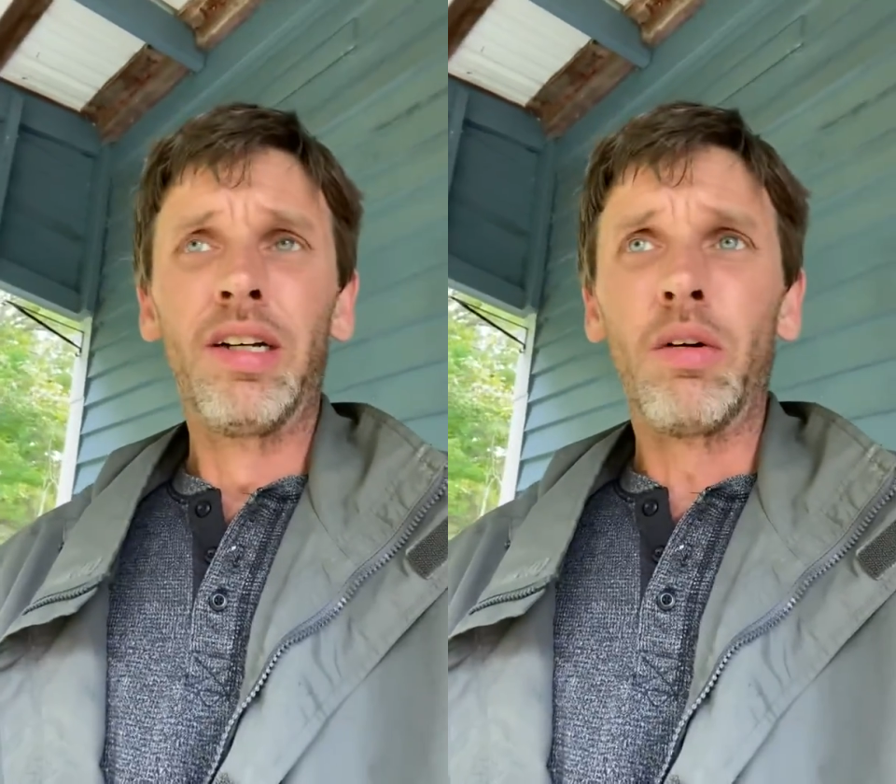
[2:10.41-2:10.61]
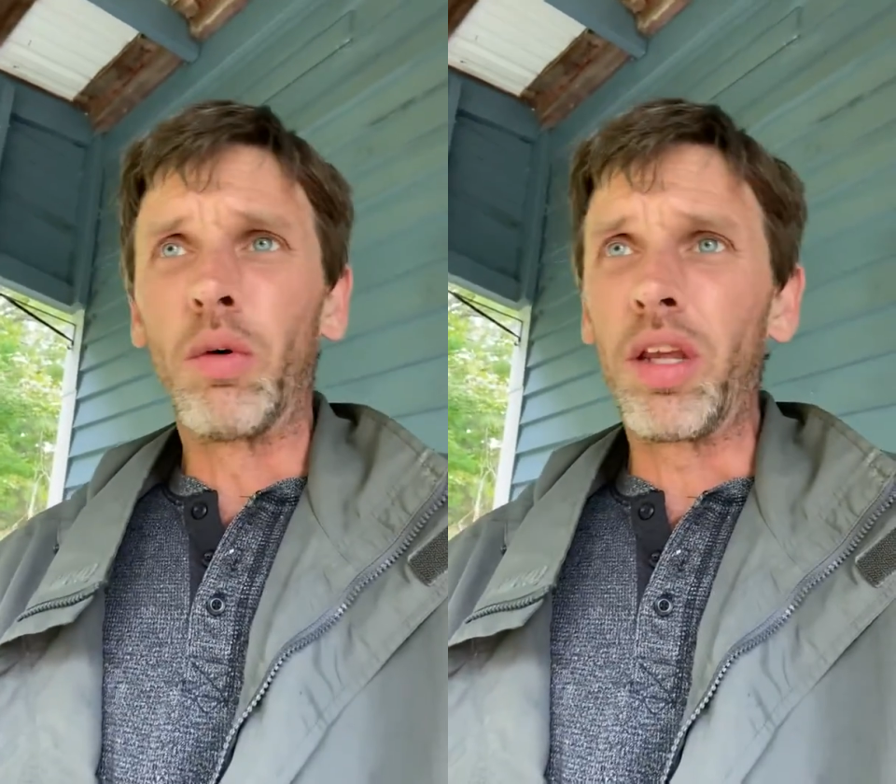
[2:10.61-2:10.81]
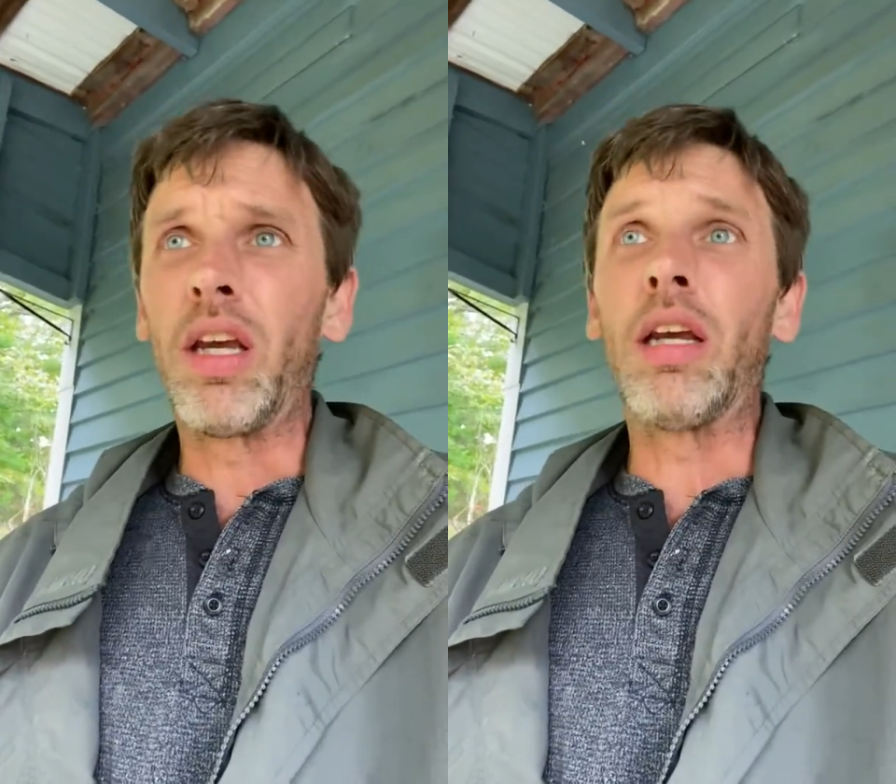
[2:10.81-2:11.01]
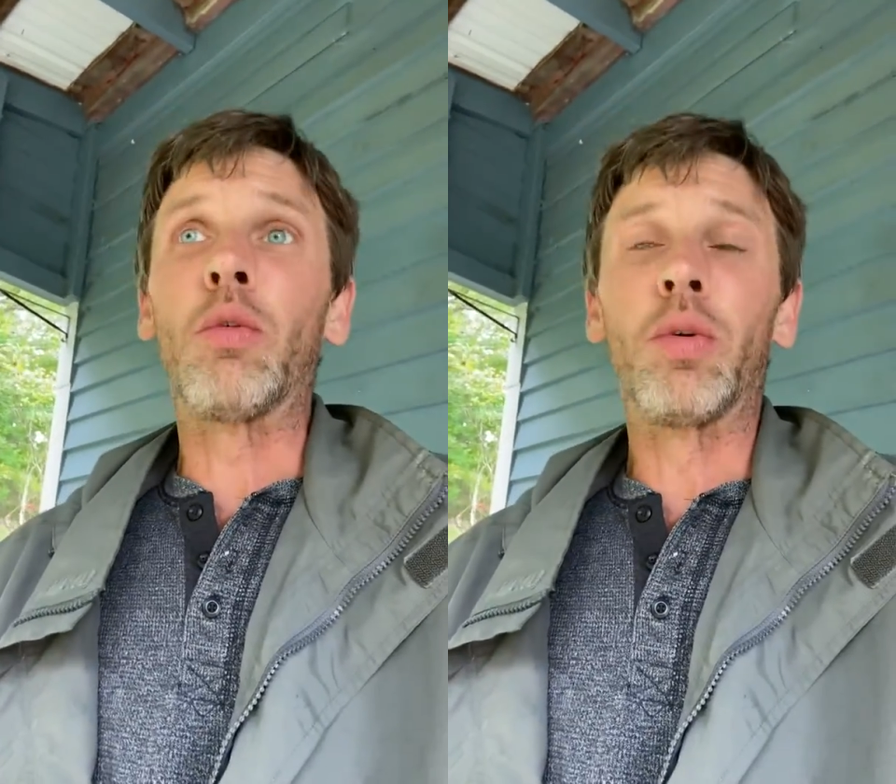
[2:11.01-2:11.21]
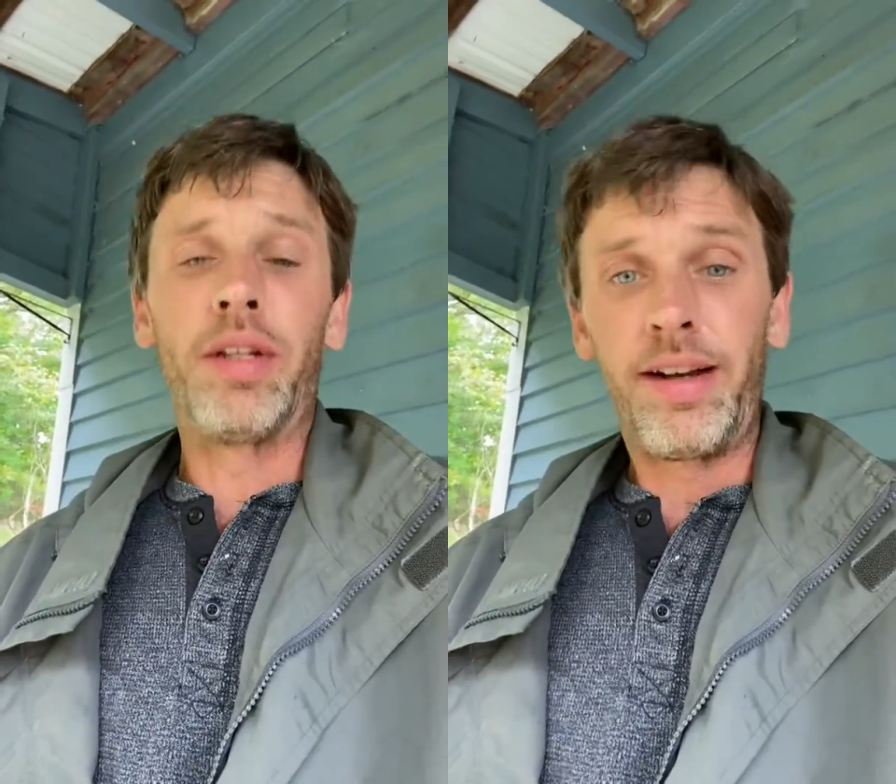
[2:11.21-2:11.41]
with
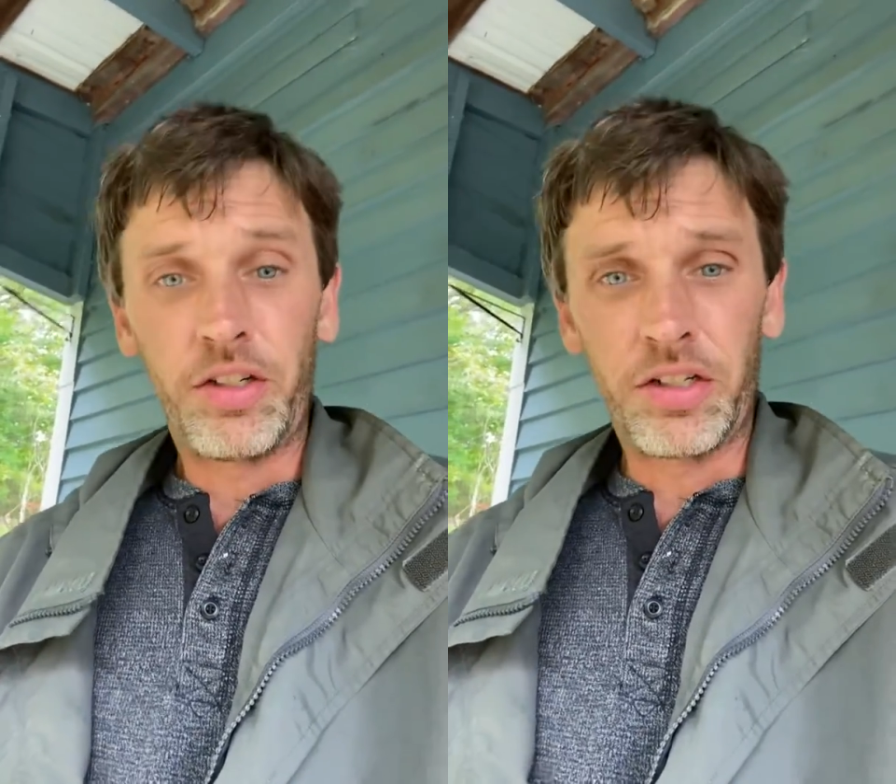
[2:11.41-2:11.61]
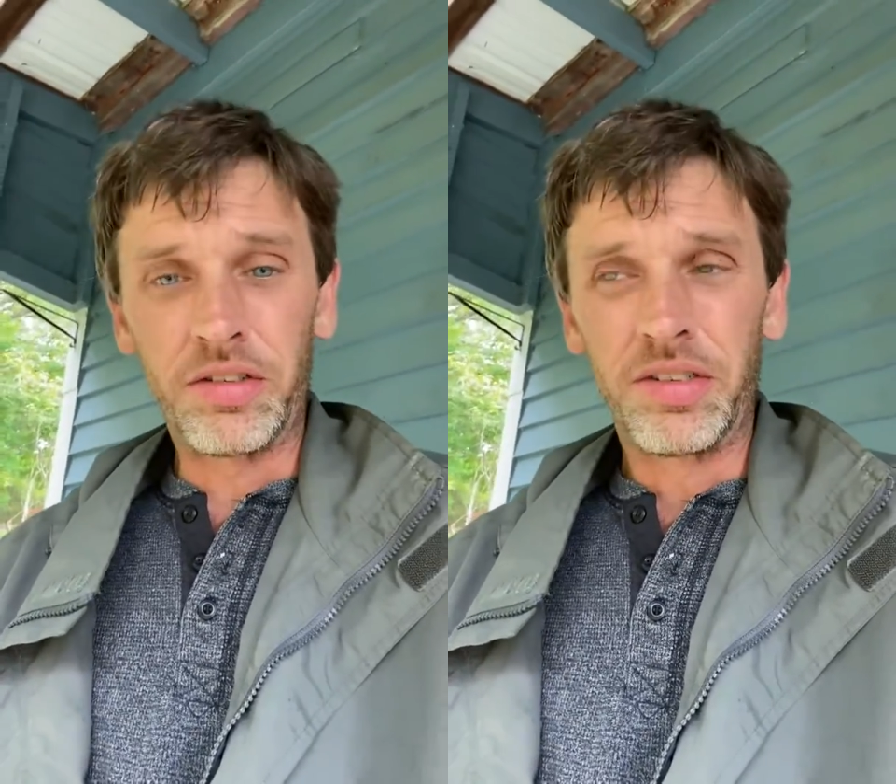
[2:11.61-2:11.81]
equal nature.